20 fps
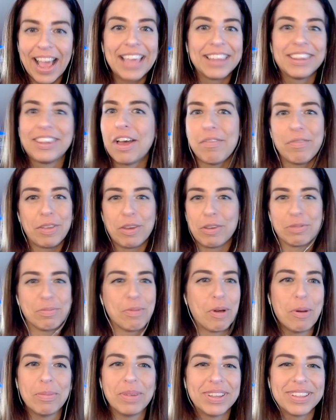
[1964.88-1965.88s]
I love those
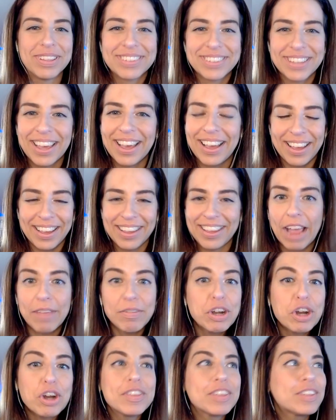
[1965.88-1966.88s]
moments. Yeah. I
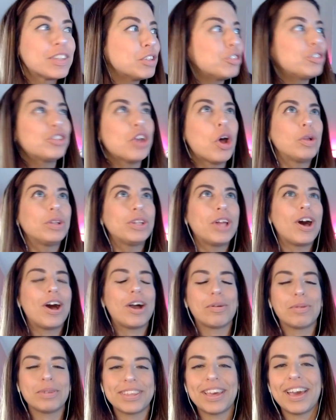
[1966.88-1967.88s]
haven't heard this in so
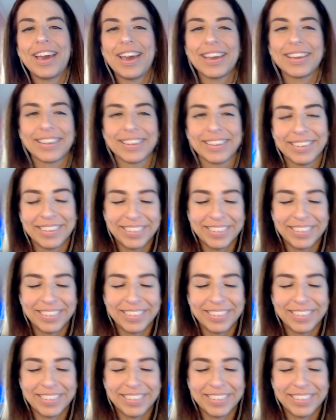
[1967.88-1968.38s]
long. What the heck, you